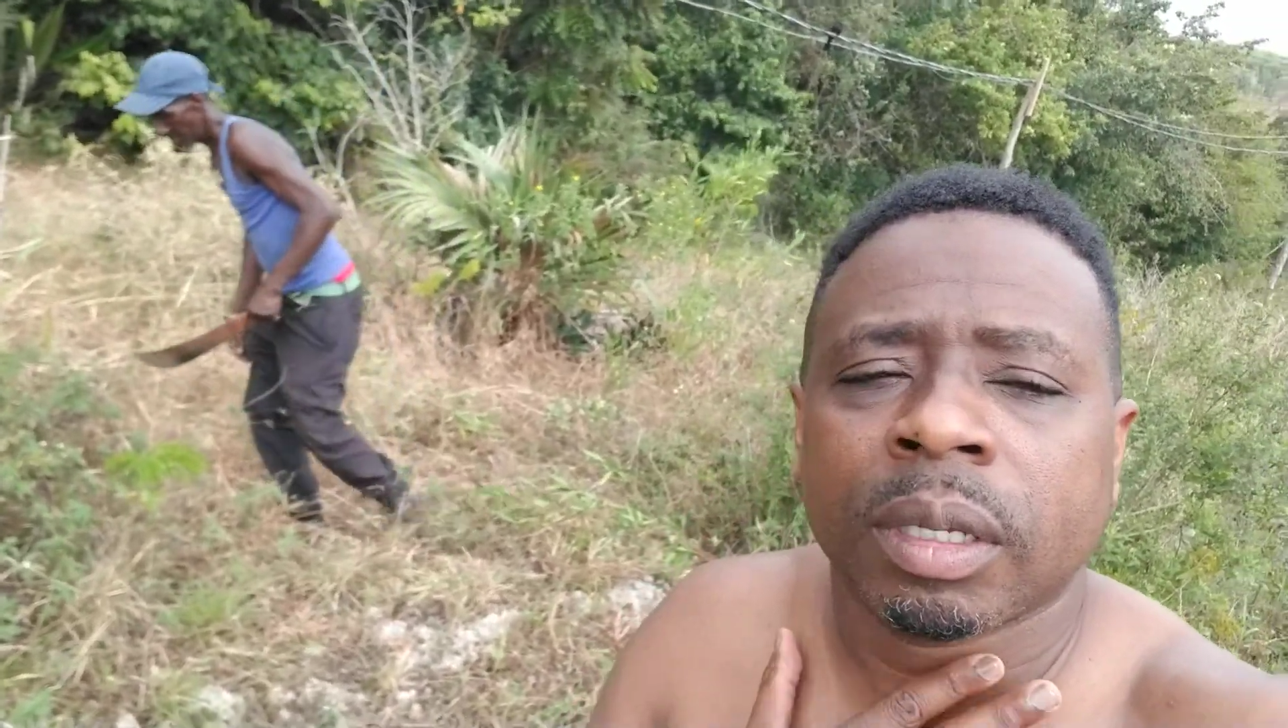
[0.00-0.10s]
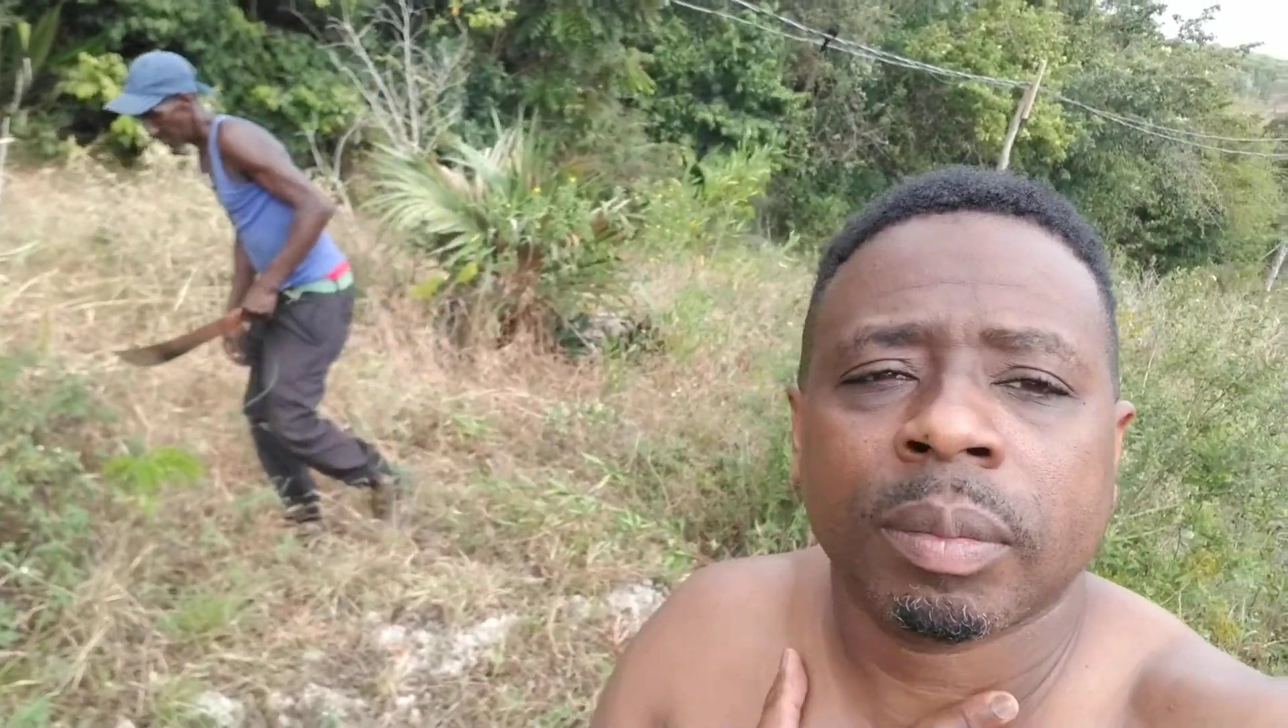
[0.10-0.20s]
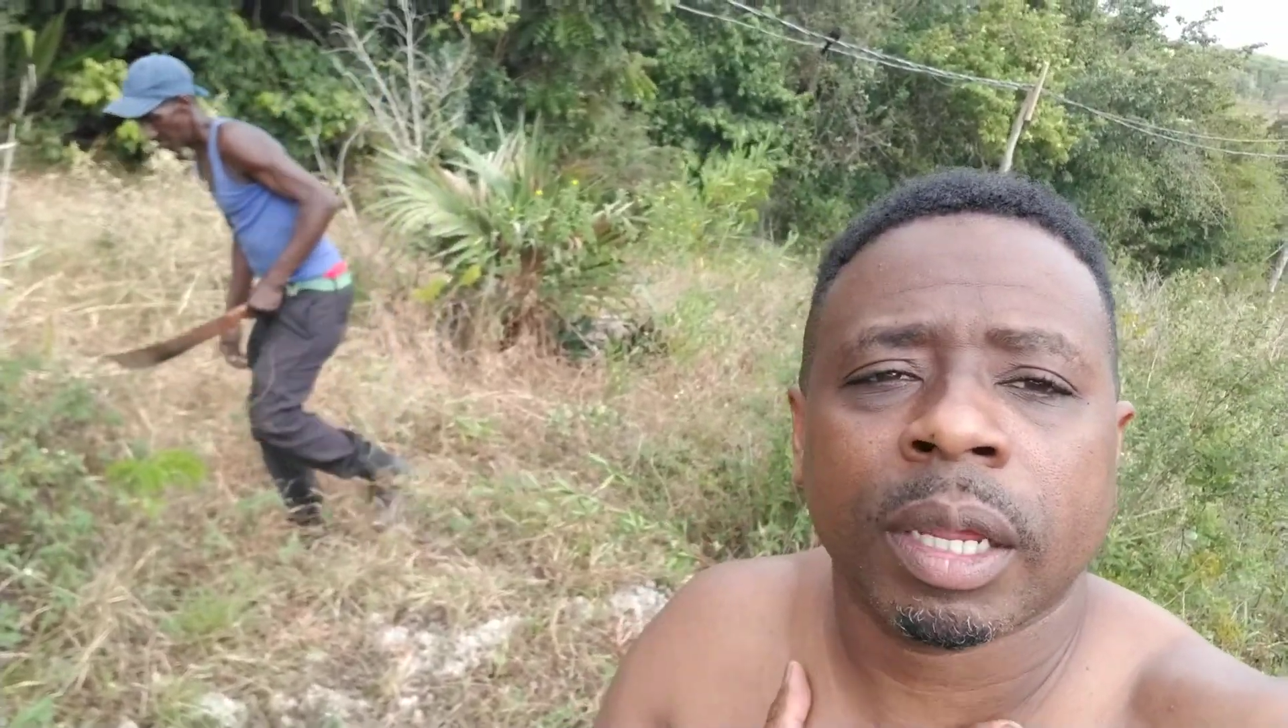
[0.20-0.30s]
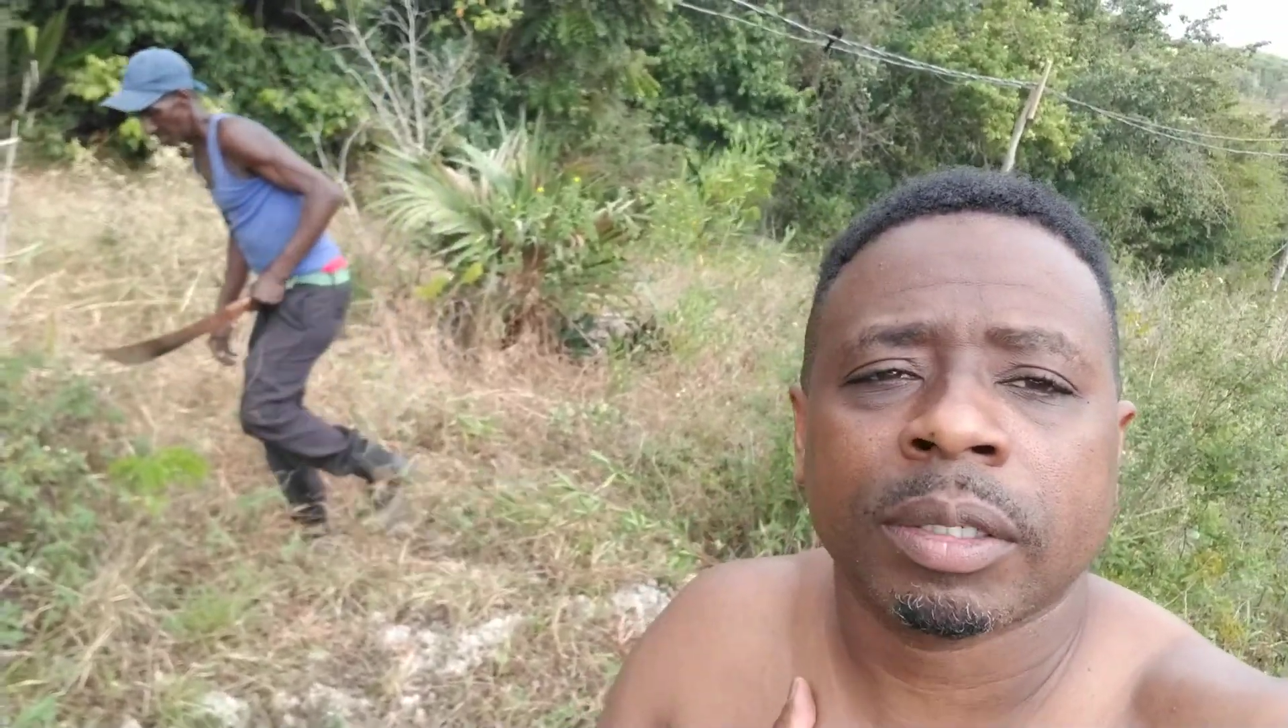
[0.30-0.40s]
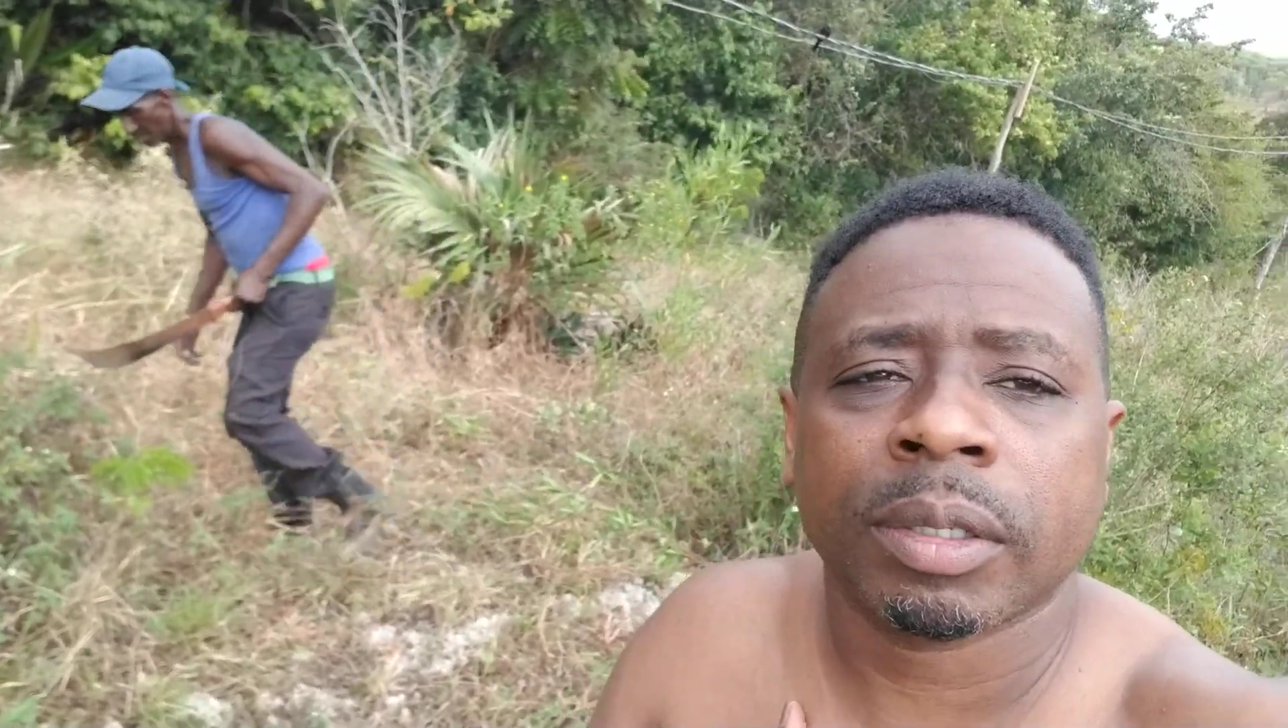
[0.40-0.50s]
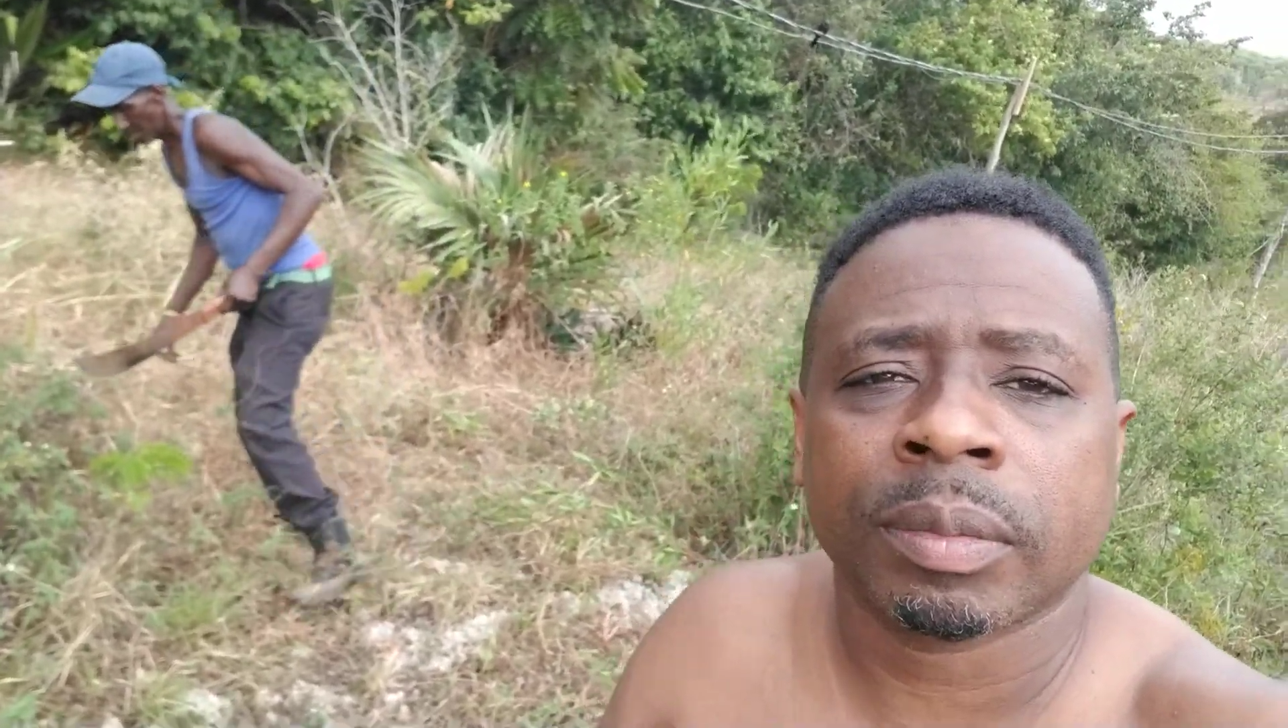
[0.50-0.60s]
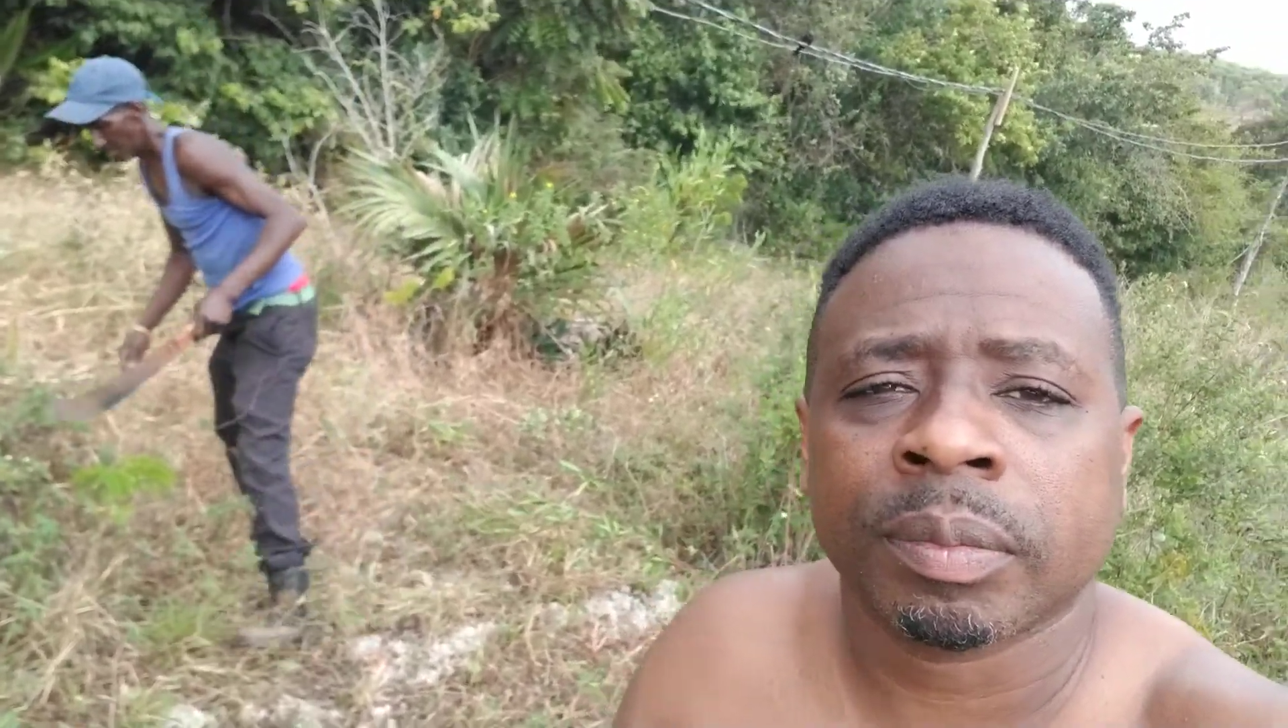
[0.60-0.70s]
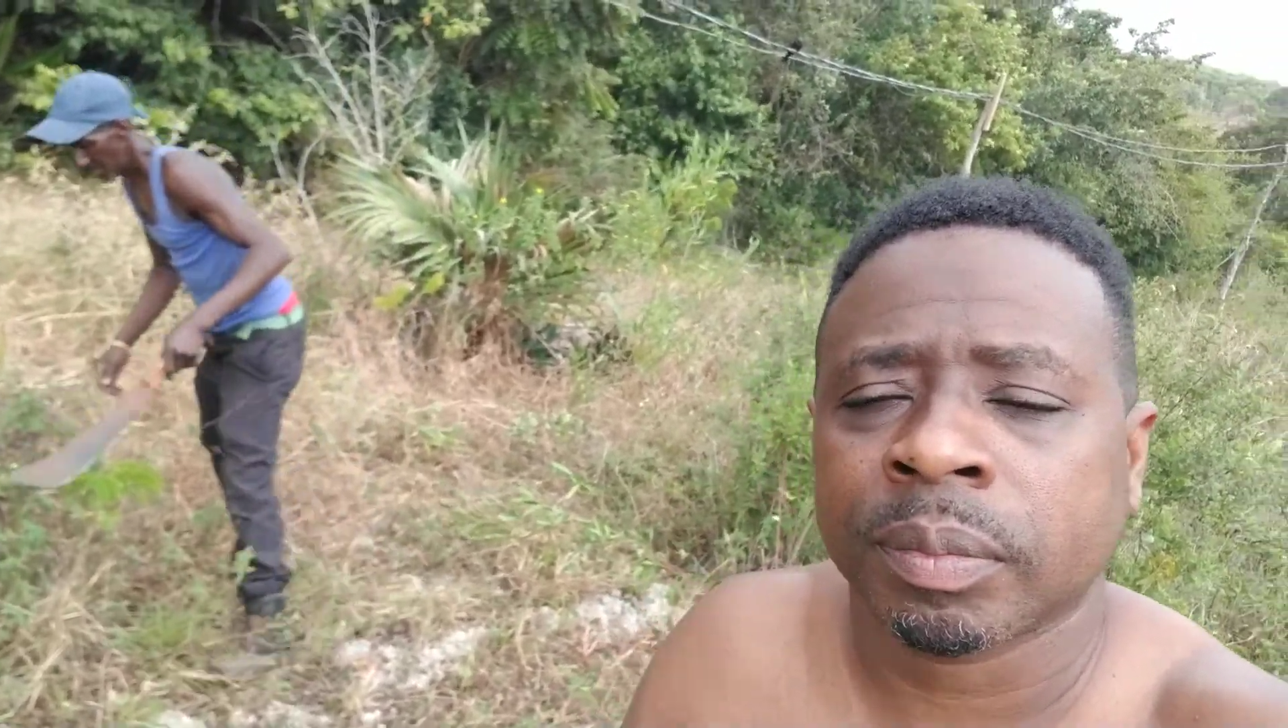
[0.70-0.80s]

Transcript: blossom.